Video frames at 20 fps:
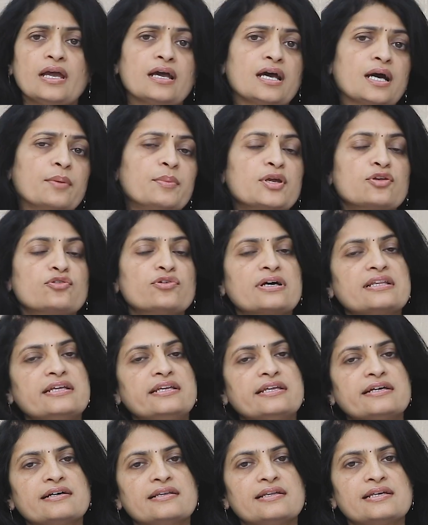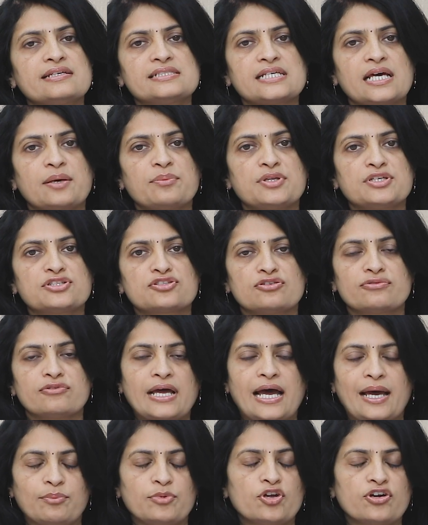Coming to a clinical examination of
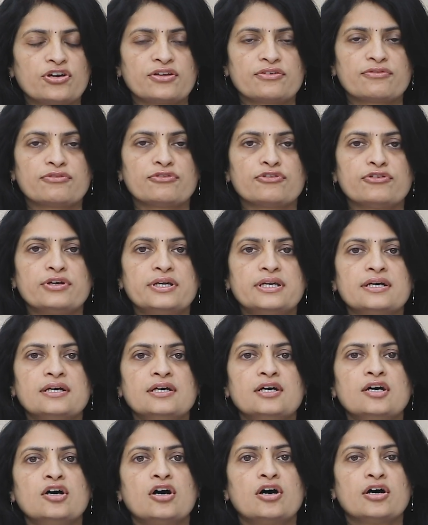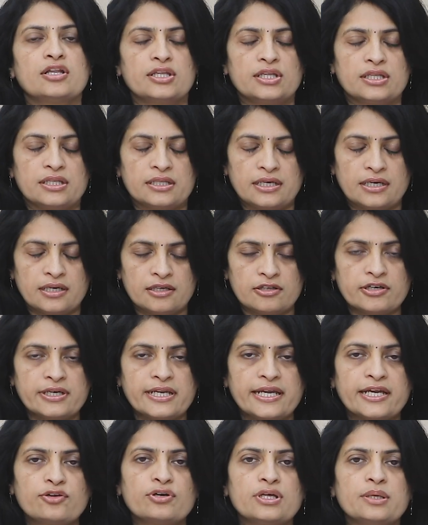amniotic fluid, on a
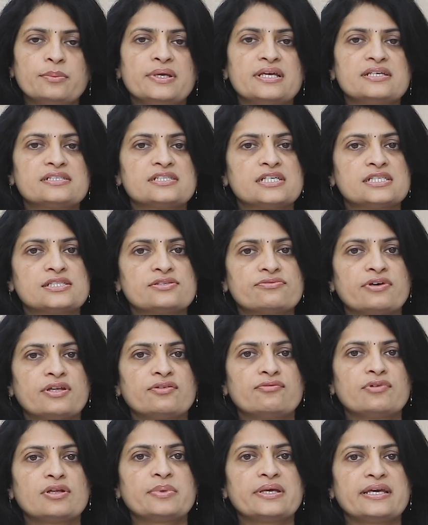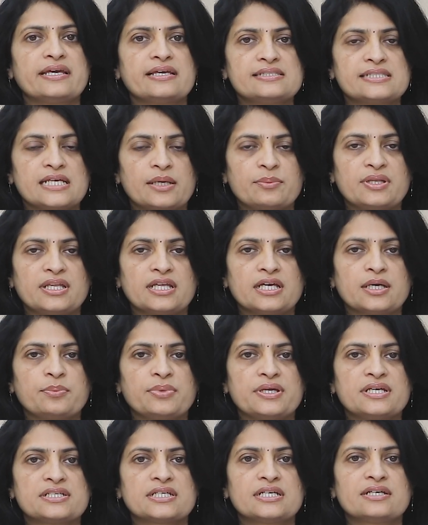day-to-day basis, when we'll be examining a
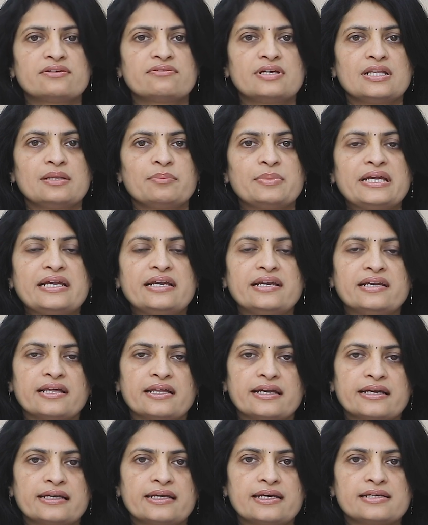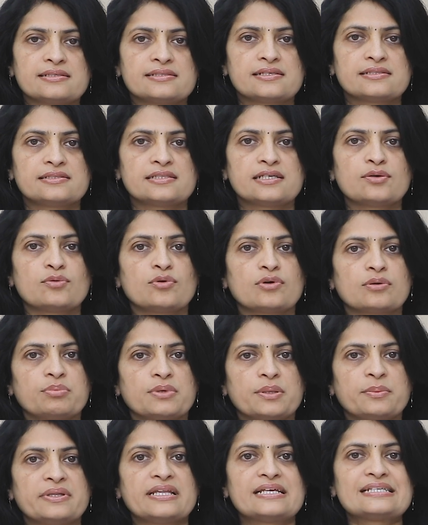patient, we'll be indirectly assessing what
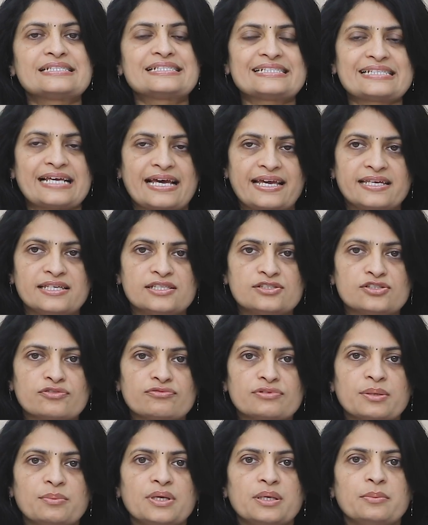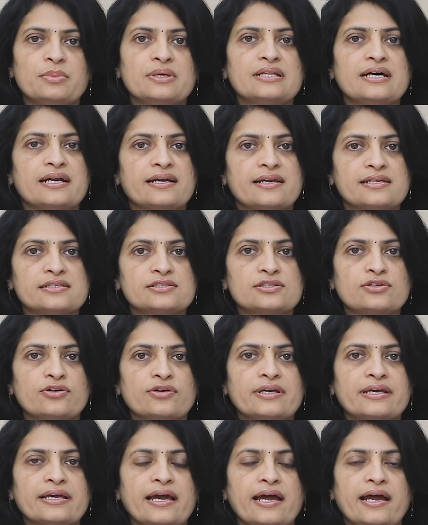may be the size of the baby that is
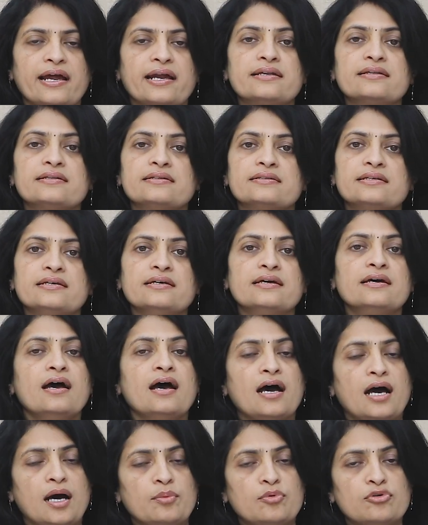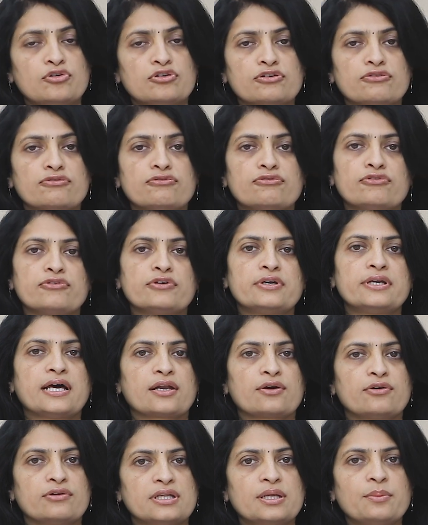growing and the amount of fluid
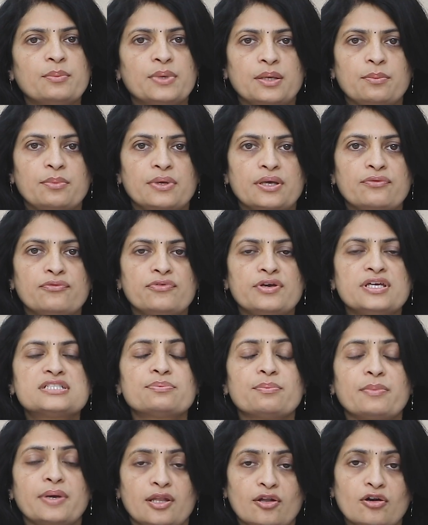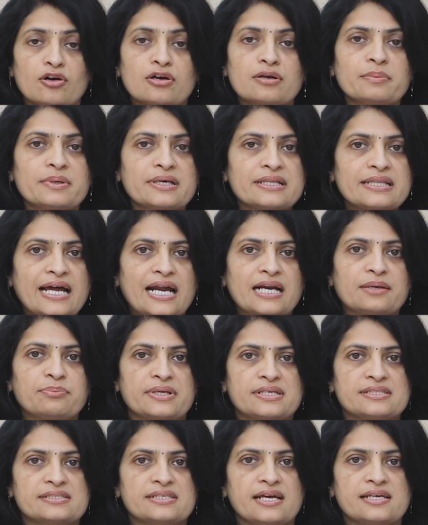around the baby, which may not be that
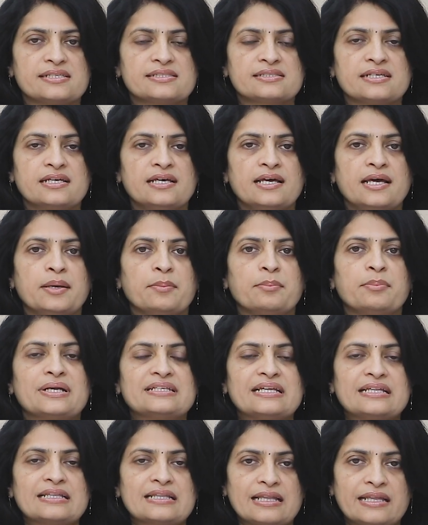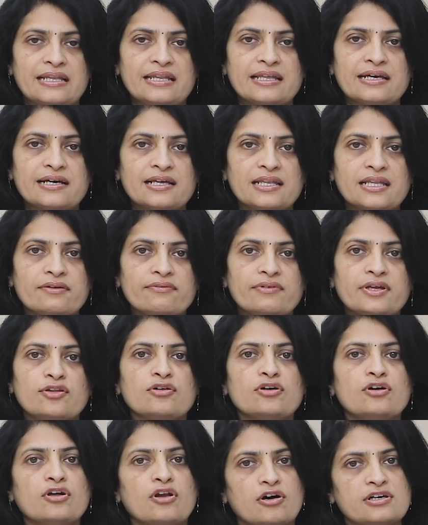precise. But then clinically, when
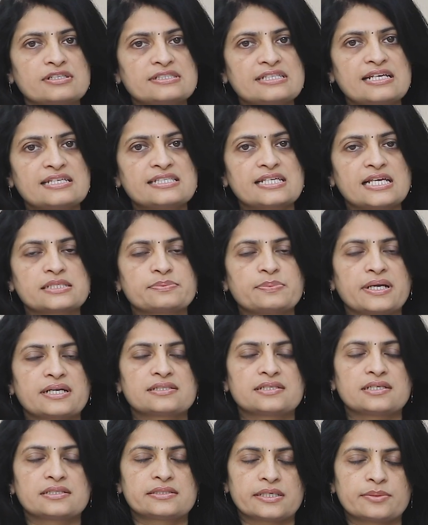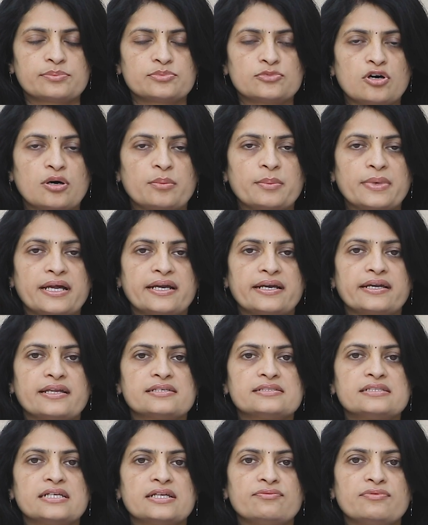you grossly suspect such
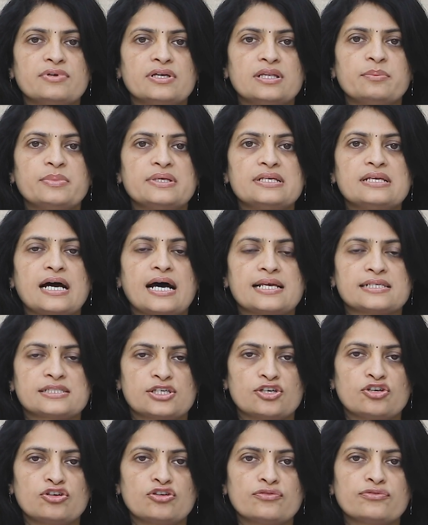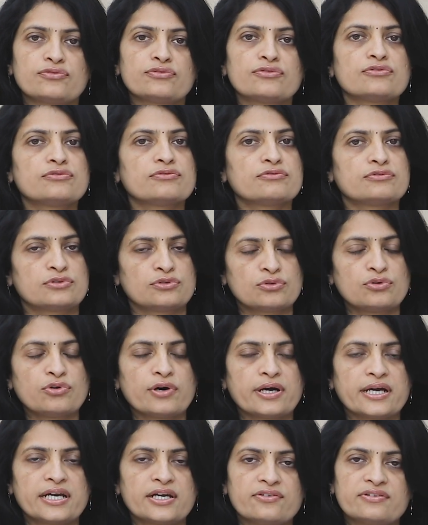abnormalities, then we'll be asking you to
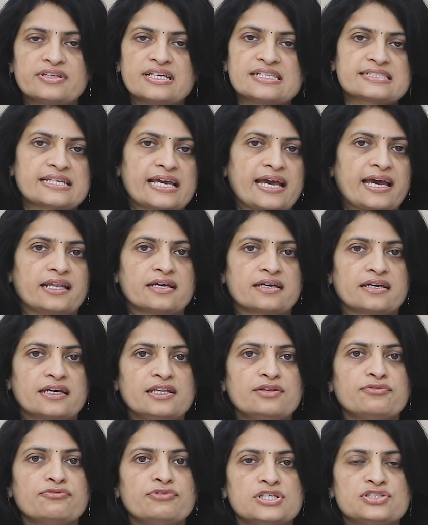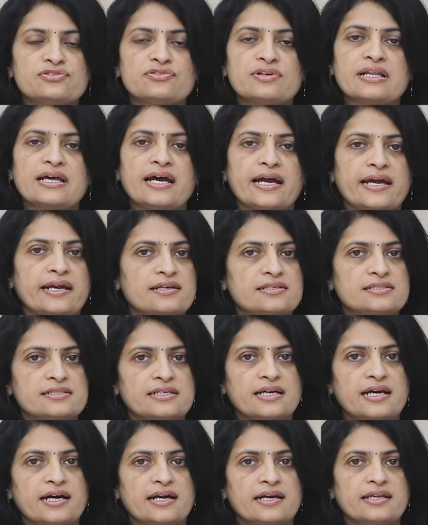go ahead with the scan again, which will guide us
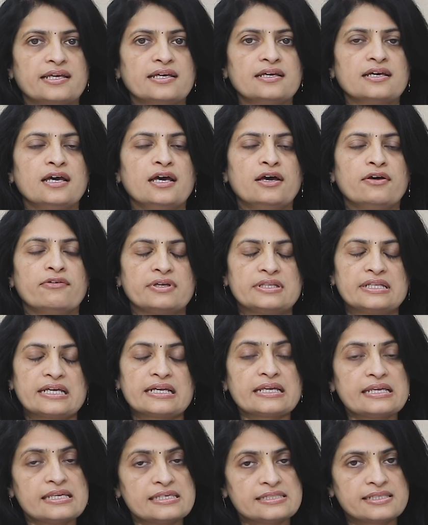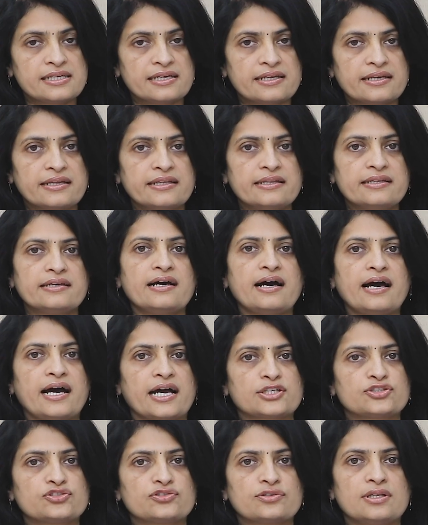regarding whether is there any
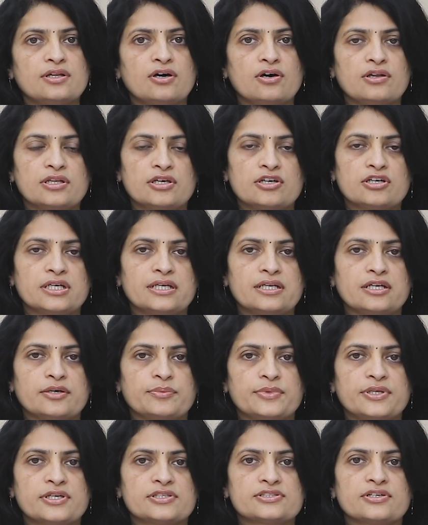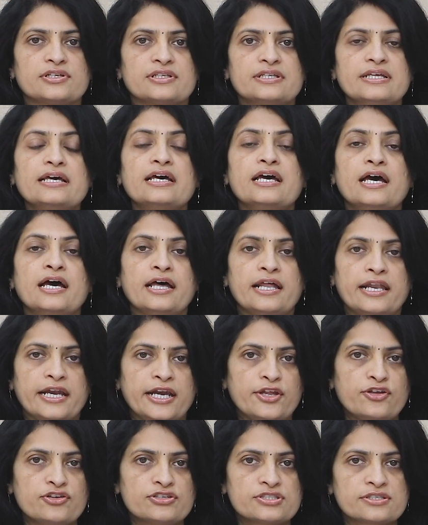actual oligohydramnios or the
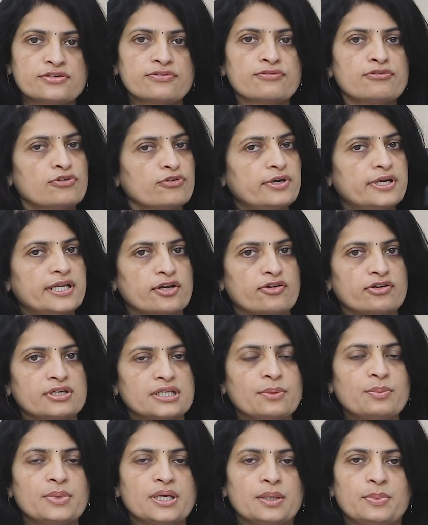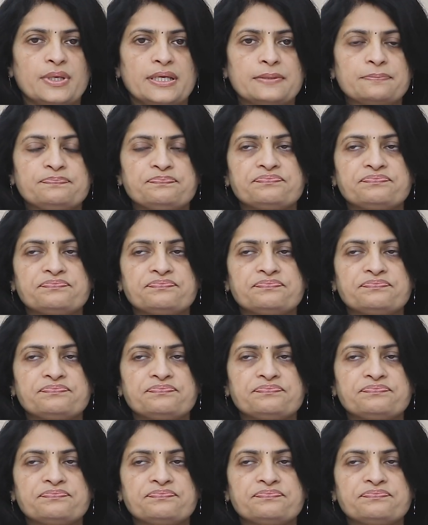reduced fluid around the baby.